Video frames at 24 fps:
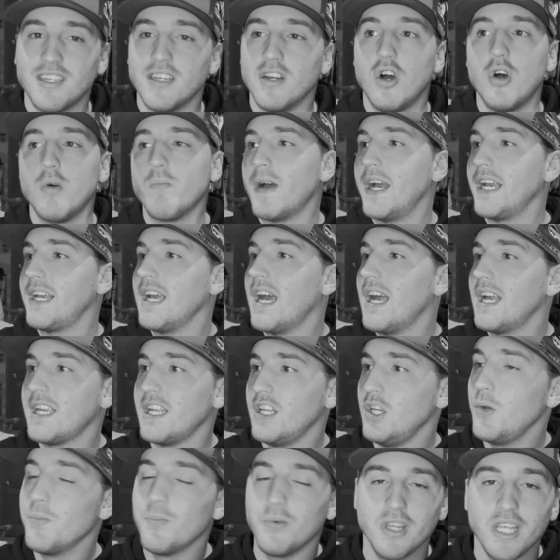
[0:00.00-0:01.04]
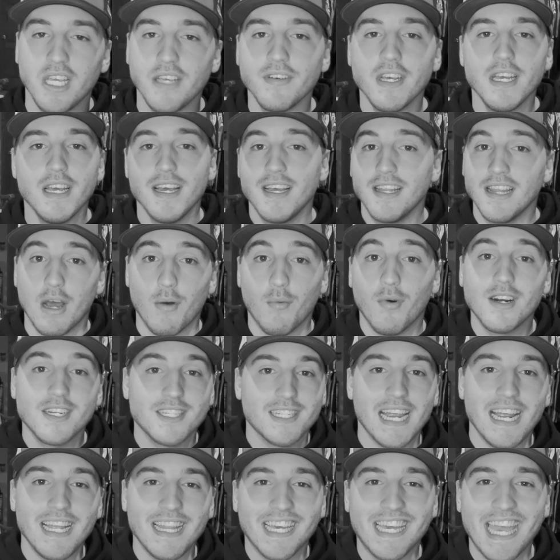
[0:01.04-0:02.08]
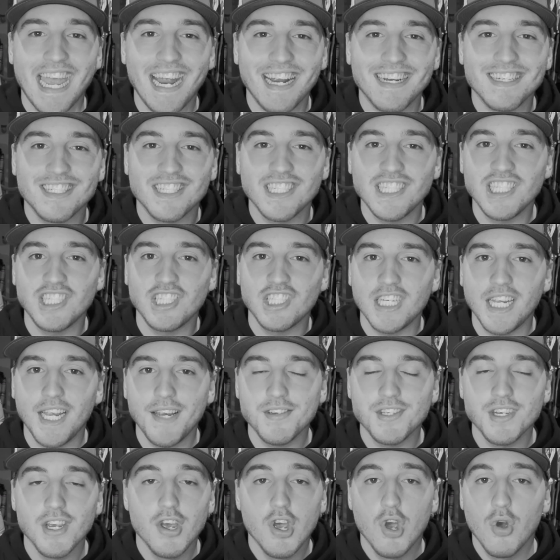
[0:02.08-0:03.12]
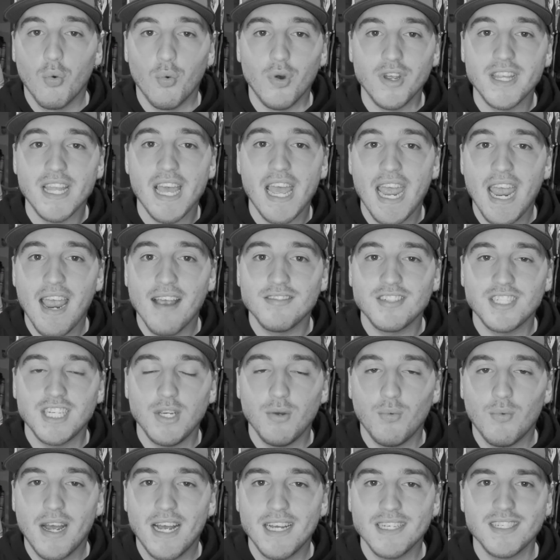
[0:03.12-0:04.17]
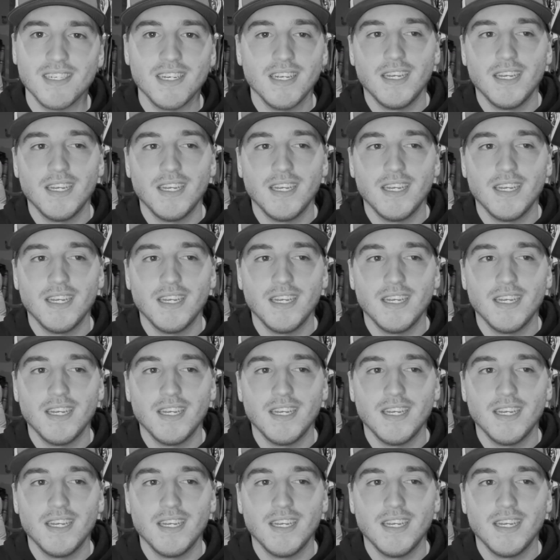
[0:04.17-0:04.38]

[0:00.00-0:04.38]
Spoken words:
oh my God, can you believe that we're saying the Kansas City Chiefs win the AFC West?